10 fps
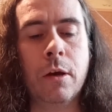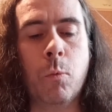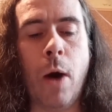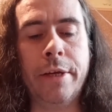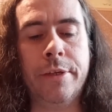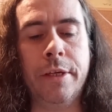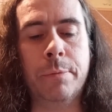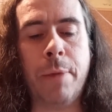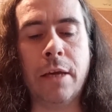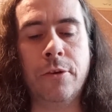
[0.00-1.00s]

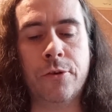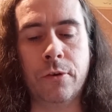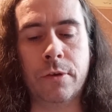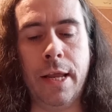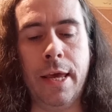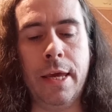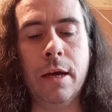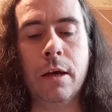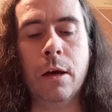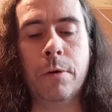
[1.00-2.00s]
waited
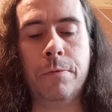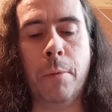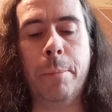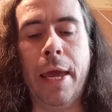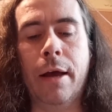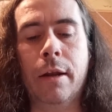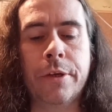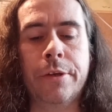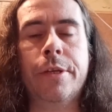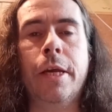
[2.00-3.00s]
patiently for Bill
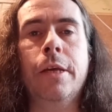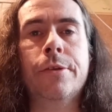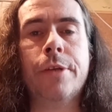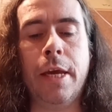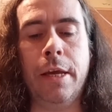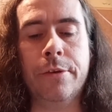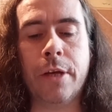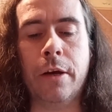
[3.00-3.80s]
to cease his